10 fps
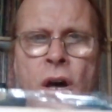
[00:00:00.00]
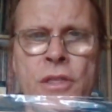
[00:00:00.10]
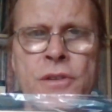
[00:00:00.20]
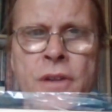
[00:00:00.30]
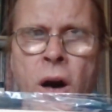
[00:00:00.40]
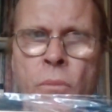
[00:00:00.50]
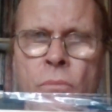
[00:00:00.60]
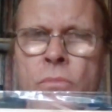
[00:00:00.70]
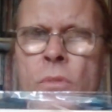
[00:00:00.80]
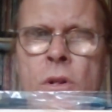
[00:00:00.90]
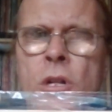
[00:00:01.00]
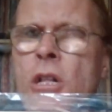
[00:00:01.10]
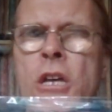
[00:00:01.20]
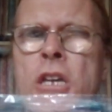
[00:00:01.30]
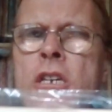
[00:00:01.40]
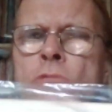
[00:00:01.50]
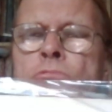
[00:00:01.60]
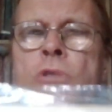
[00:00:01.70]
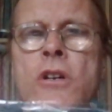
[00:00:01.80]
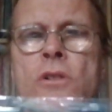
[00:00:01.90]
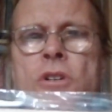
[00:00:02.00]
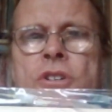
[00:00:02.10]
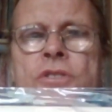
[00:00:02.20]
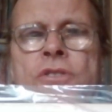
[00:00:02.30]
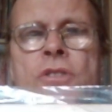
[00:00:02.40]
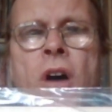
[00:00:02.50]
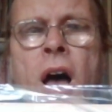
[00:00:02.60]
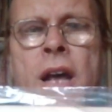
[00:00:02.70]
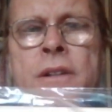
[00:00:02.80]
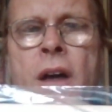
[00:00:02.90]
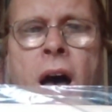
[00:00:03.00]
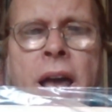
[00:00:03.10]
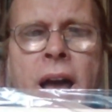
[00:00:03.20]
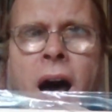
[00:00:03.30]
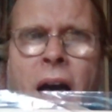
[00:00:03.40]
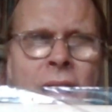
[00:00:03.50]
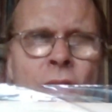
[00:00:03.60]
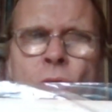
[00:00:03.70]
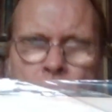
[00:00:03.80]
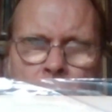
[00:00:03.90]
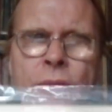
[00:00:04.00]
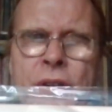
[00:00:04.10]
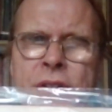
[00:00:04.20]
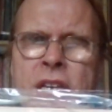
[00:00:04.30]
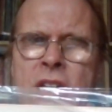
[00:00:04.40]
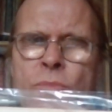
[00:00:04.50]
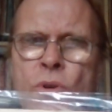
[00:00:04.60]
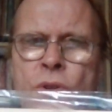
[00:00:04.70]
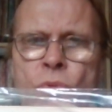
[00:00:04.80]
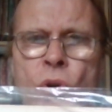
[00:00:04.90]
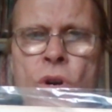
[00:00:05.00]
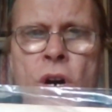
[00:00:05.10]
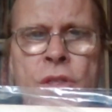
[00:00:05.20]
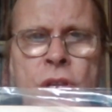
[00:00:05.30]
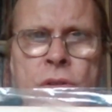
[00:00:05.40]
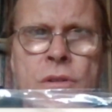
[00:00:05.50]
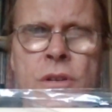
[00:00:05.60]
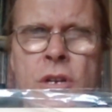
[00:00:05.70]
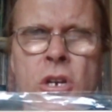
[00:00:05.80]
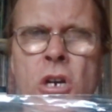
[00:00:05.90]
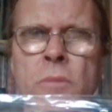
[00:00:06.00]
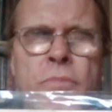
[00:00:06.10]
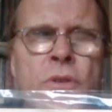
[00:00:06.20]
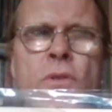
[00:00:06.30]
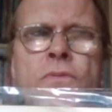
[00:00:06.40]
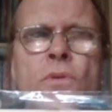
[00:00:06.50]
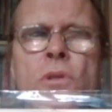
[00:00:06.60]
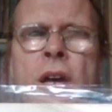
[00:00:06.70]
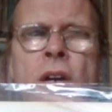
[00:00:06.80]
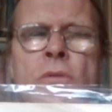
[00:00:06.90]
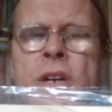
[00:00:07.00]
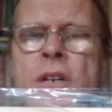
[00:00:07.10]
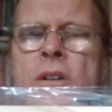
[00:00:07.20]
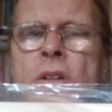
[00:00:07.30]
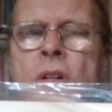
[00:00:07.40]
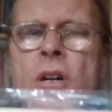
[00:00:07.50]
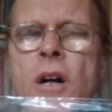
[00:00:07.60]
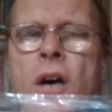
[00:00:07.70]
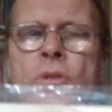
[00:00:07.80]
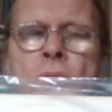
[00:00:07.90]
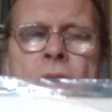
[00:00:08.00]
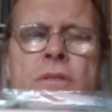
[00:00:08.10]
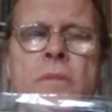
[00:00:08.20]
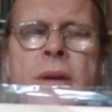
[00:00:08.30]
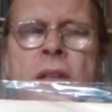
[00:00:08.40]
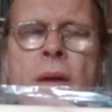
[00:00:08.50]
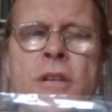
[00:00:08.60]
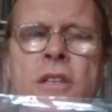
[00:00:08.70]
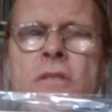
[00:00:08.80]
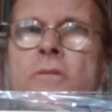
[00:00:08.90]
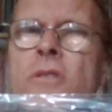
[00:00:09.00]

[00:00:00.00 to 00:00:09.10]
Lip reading: on this album. He really shined. I love his keyboard work on this. Beautiful layering. The rest of the band, I mean,